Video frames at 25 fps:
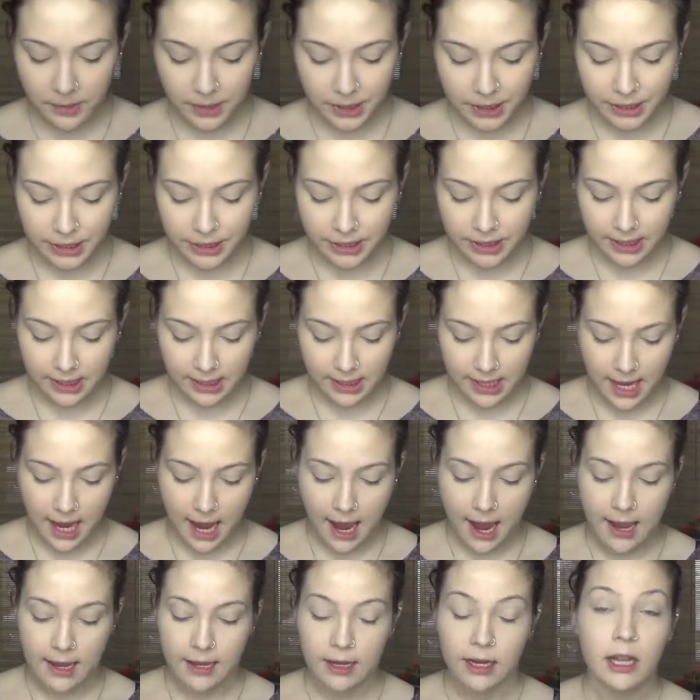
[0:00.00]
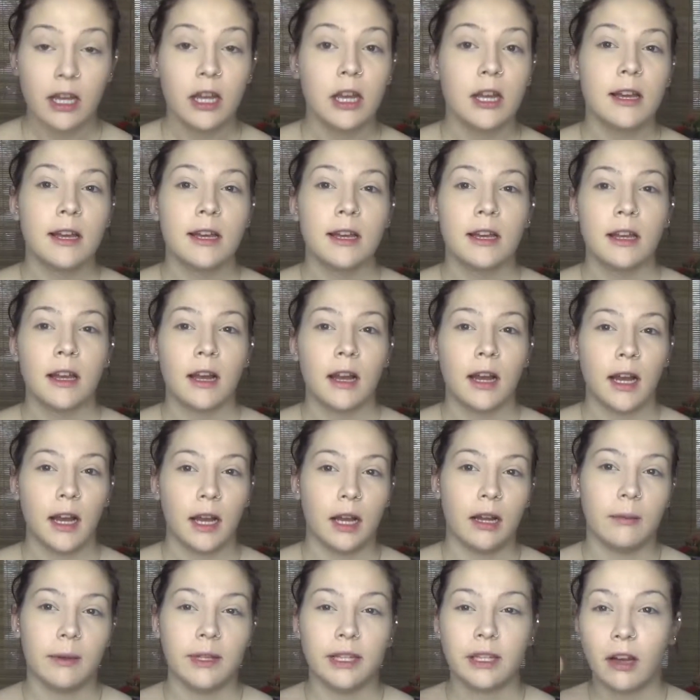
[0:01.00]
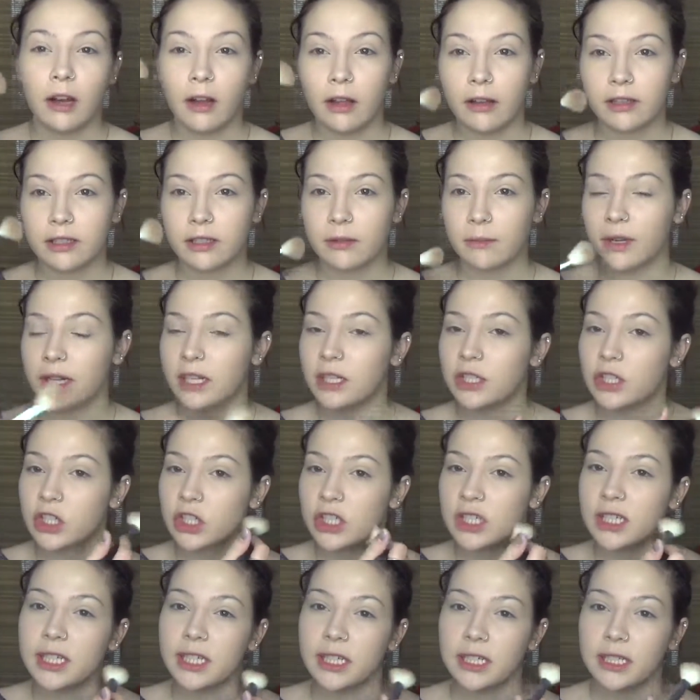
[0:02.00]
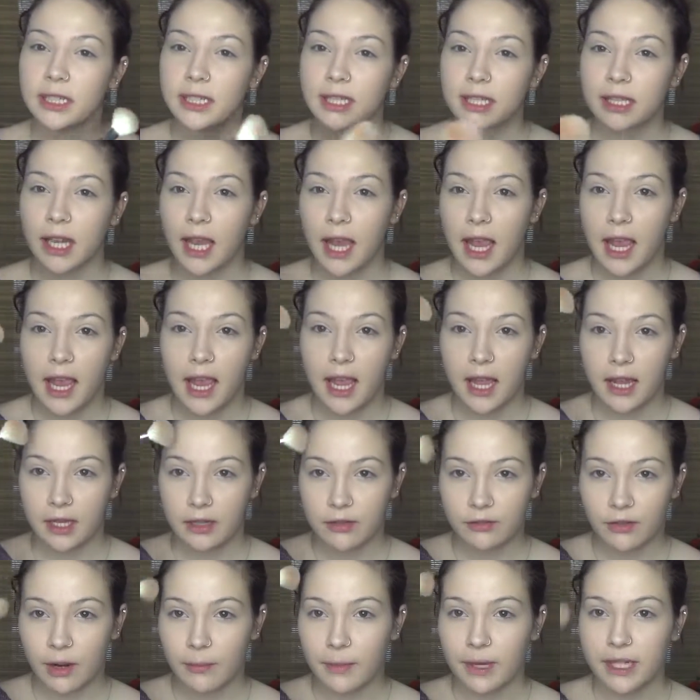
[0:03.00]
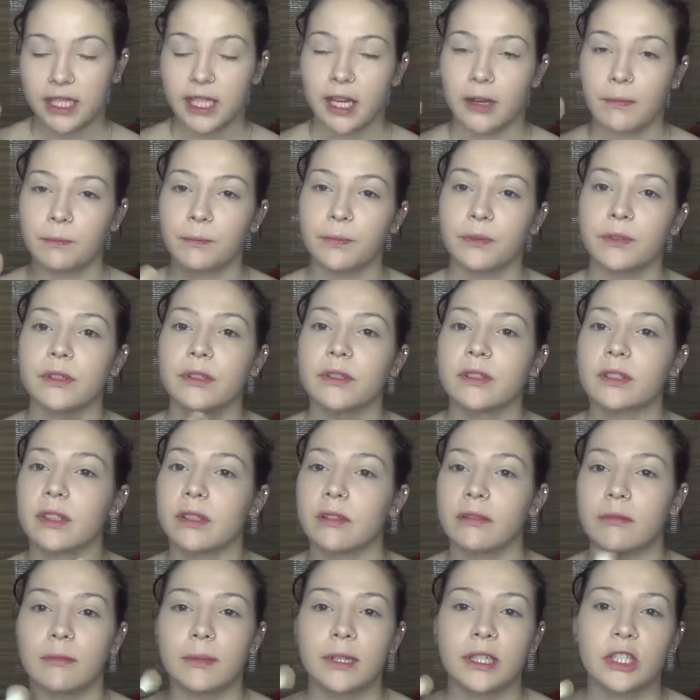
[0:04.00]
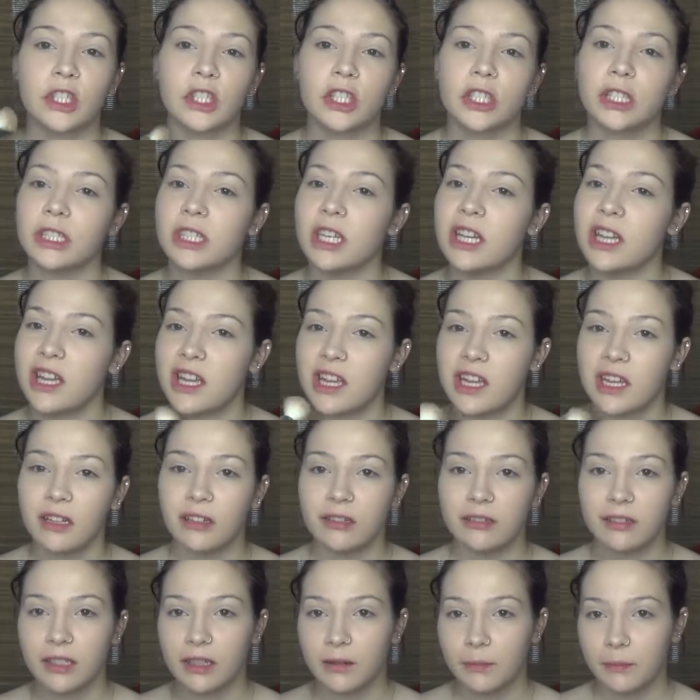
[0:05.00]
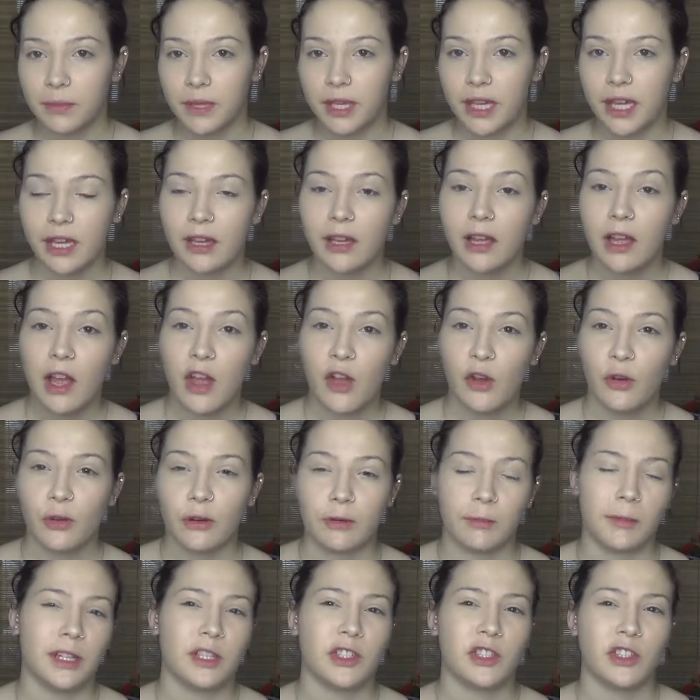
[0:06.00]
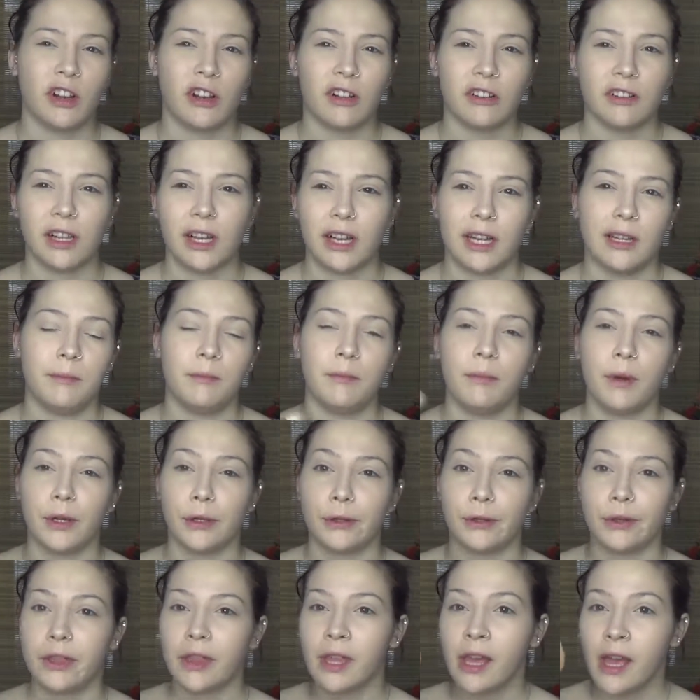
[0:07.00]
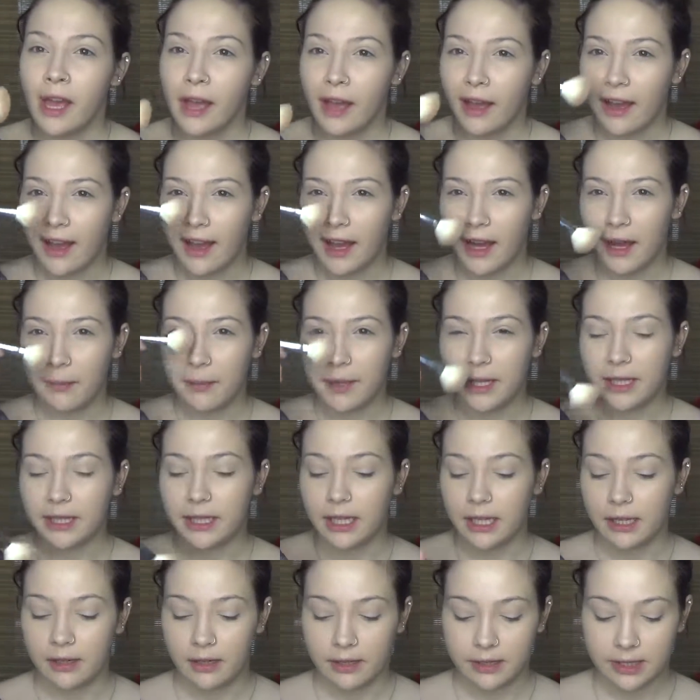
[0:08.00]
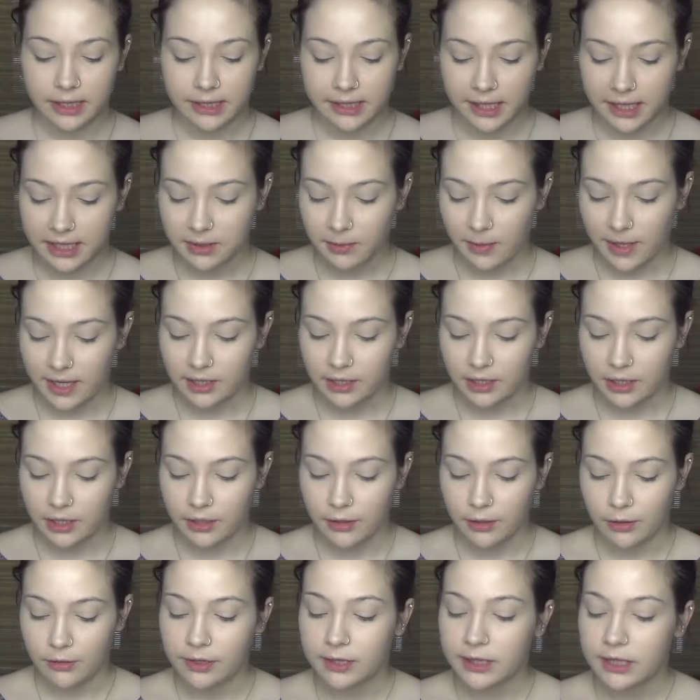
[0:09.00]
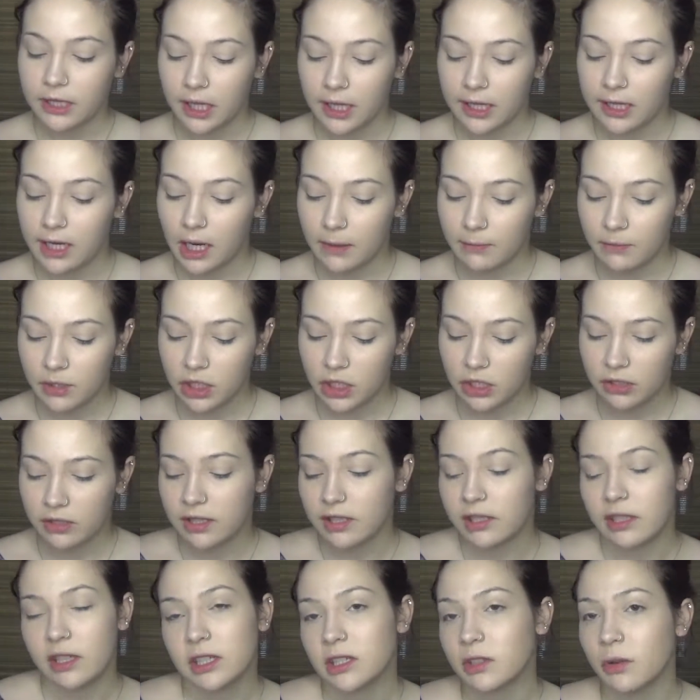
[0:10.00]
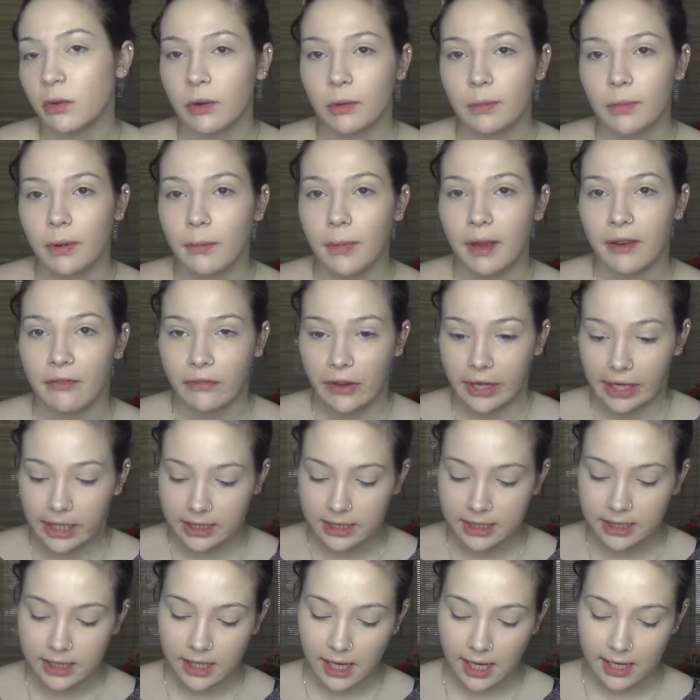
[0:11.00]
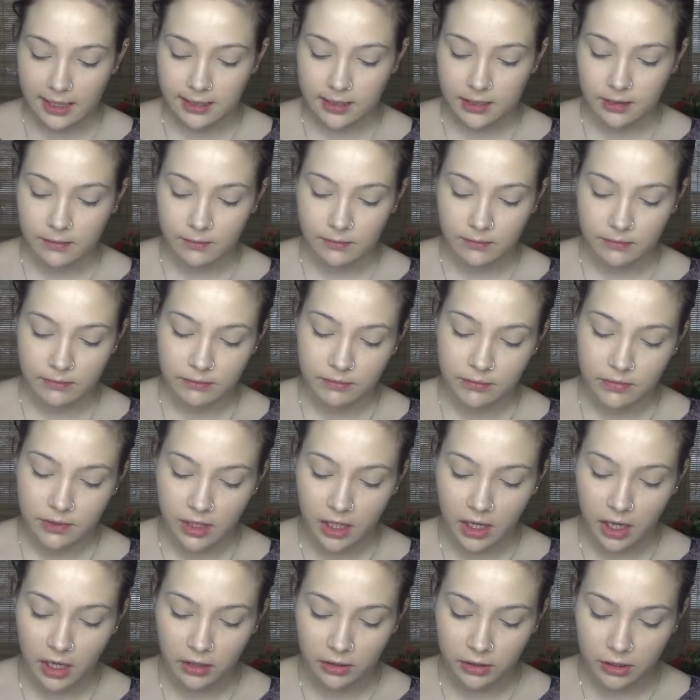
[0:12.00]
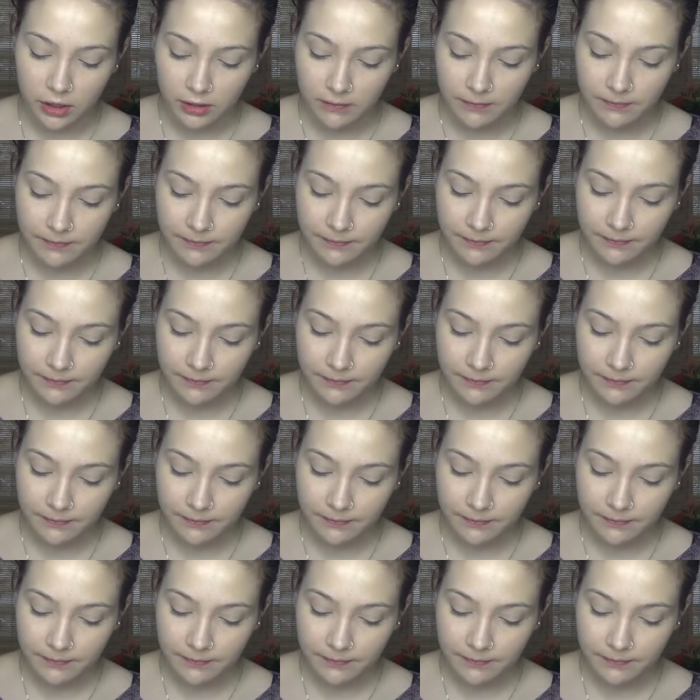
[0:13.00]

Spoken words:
putting that in the hollows of my cheeks and around my temples and my chin a little bit, or my jawline, both, and then on the sides of my nose. And I'm just using this to warm up my face, add some color.